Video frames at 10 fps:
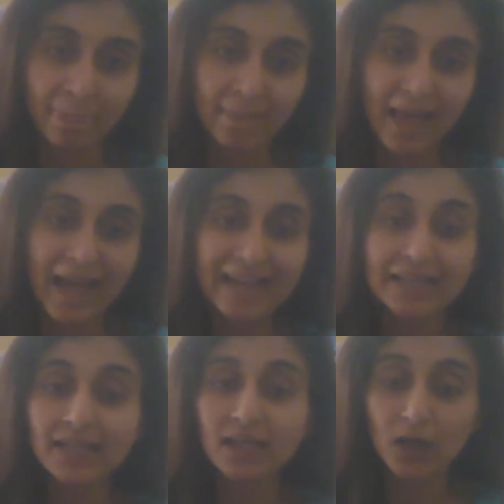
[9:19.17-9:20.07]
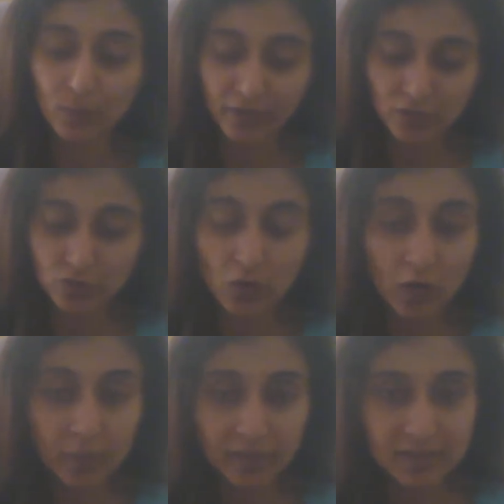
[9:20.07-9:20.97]
And when you
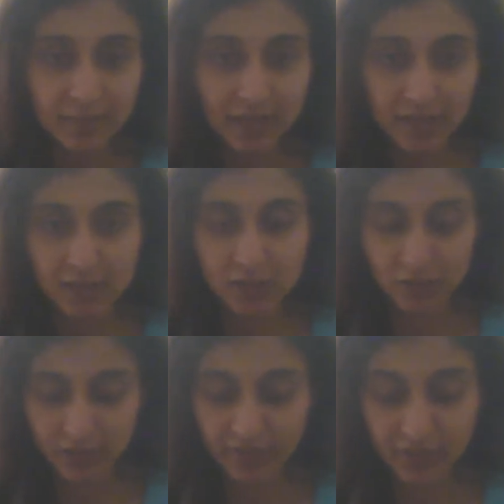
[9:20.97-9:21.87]
talk about semantics, you'll give an